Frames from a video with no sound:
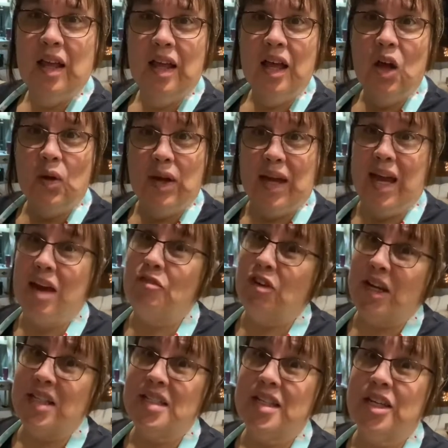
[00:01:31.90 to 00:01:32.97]
Okay, I
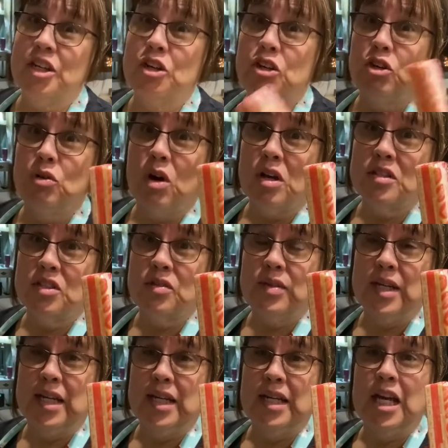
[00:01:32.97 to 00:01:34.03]
forgot to tell you, you also
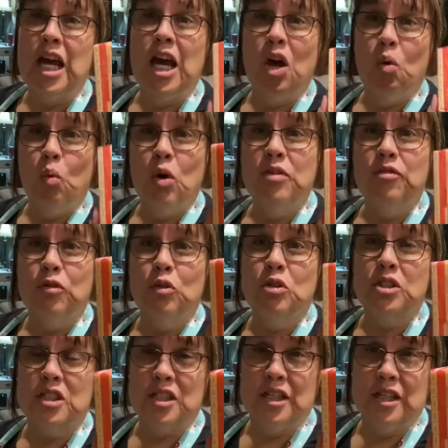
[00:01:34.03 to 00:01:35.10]
need 1 full
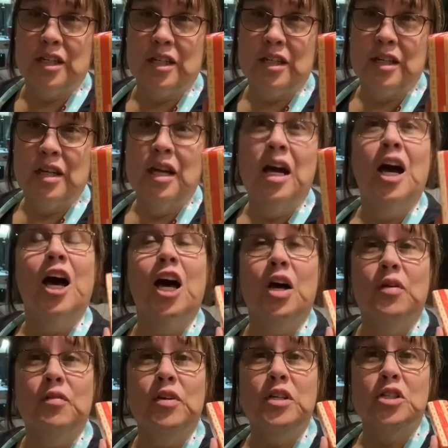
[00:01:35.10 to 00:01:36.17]
stick
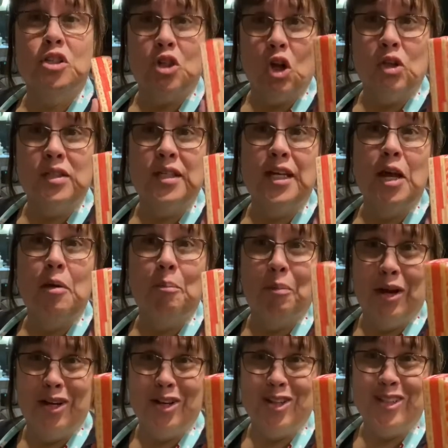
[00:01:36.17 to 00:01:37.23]
of salted
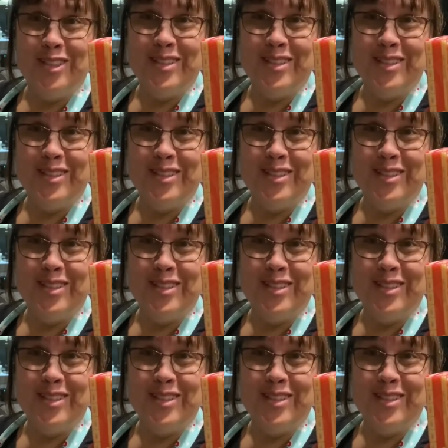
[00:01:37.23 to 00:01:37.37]
butter.